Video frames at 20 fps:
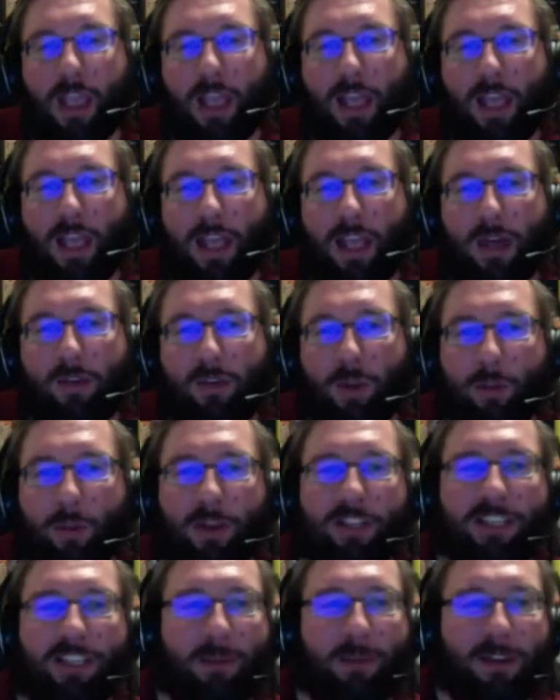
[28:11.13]
And Robin
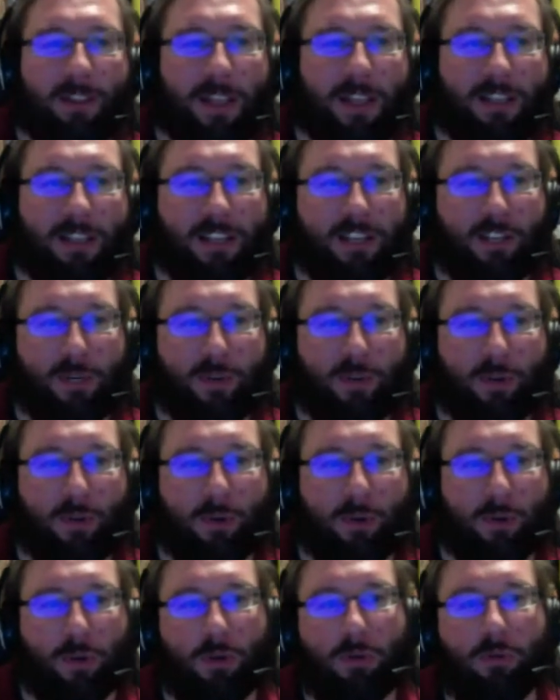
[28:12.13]
has expanded that into a
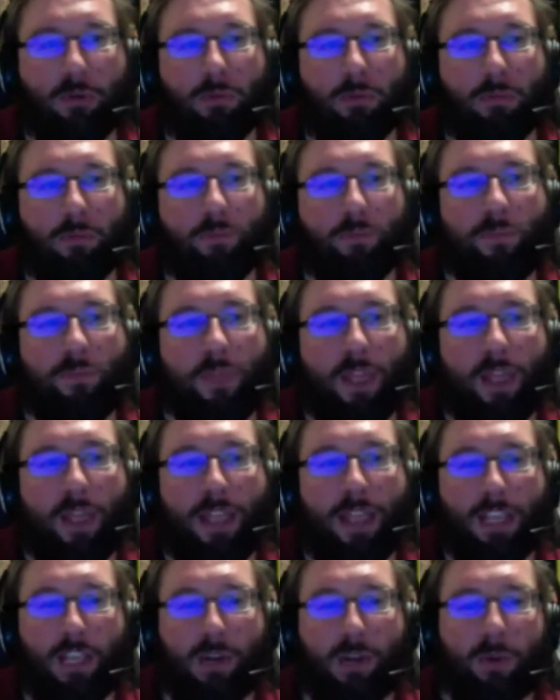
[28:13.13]
whole
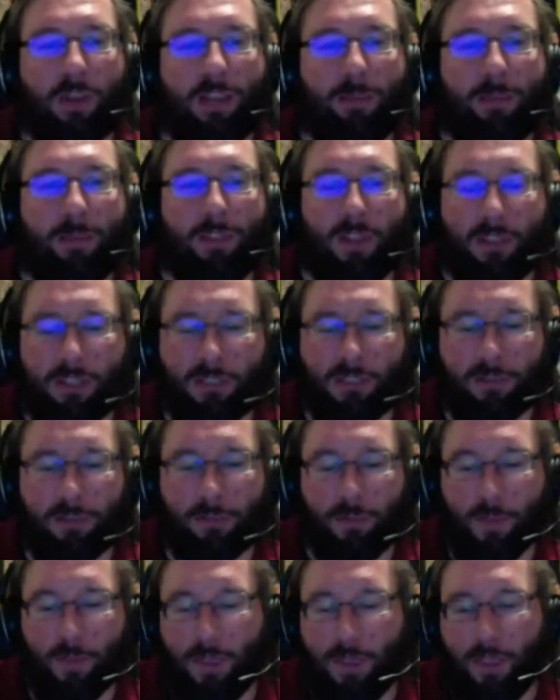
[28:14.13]
Yellow King mythos.
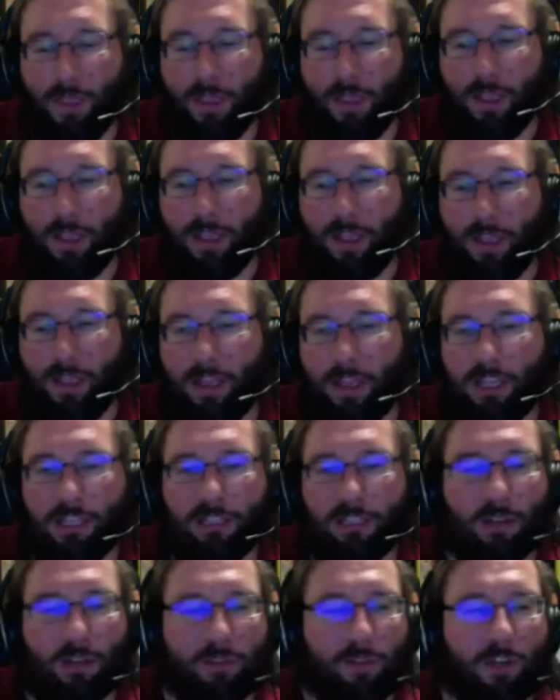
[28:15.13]
He
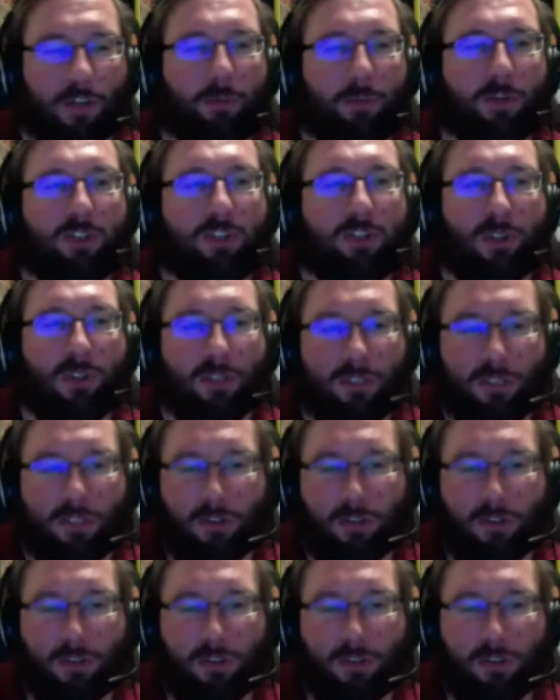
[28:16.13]
is not the first person to do this.